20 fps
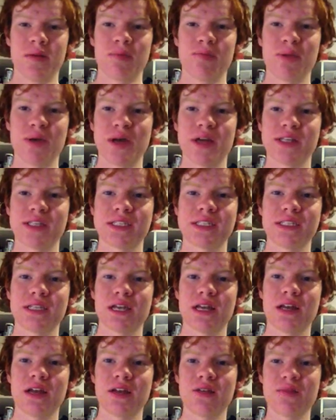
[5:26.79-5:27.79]
But
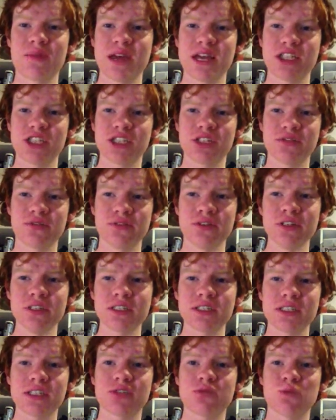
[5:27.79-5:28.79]
another major
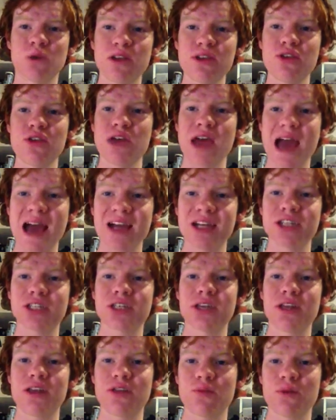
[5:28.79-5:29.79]
difference is when you
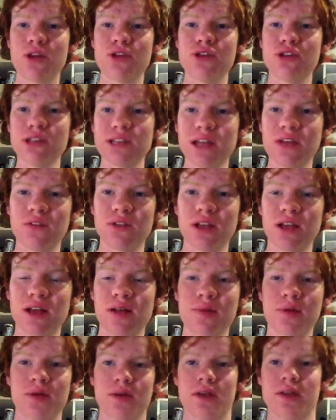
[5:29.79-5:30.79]
level
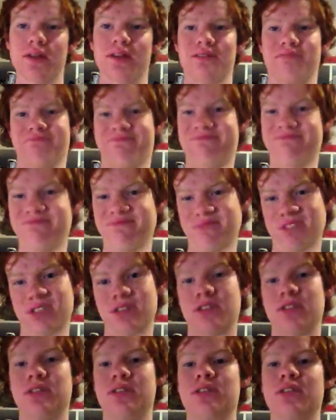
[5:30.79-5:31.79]
up.
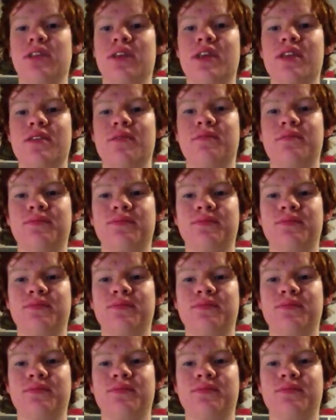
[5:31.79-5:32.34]
In the